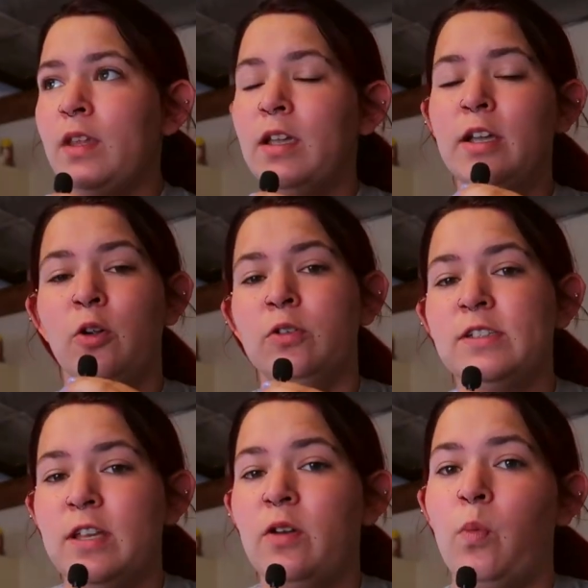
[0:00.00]
It only
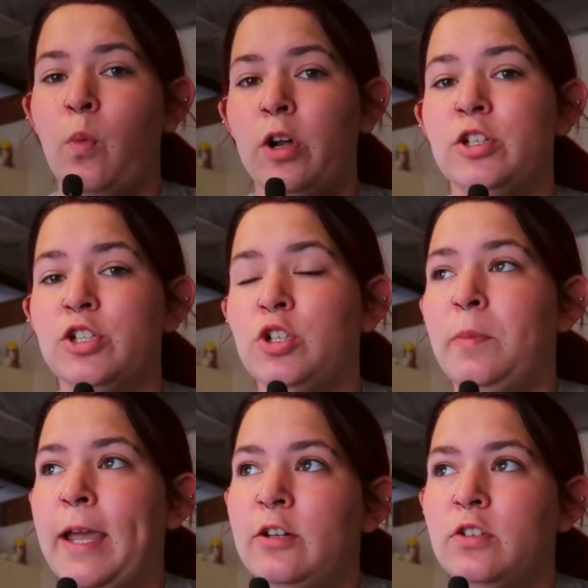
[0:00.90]
said 1 to 2
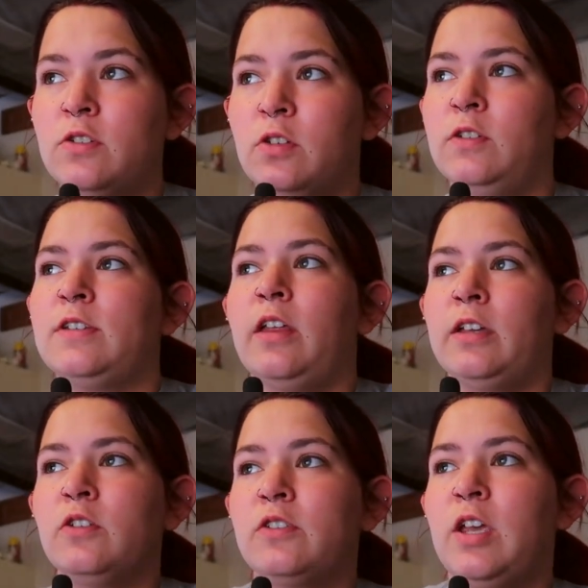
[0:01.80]
pages, so it's not like
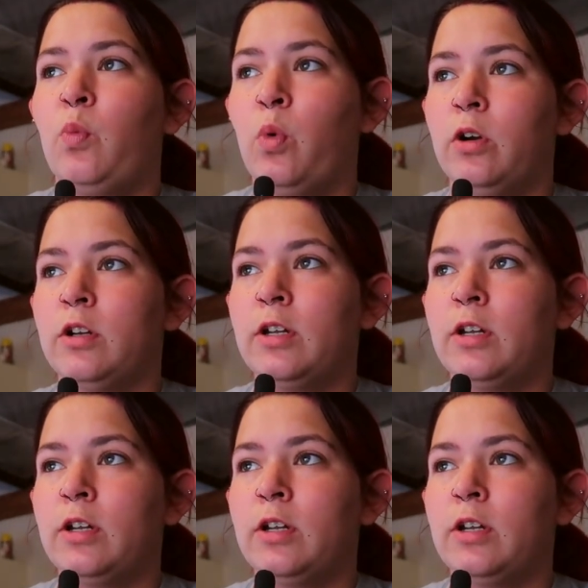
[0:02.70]
there's a word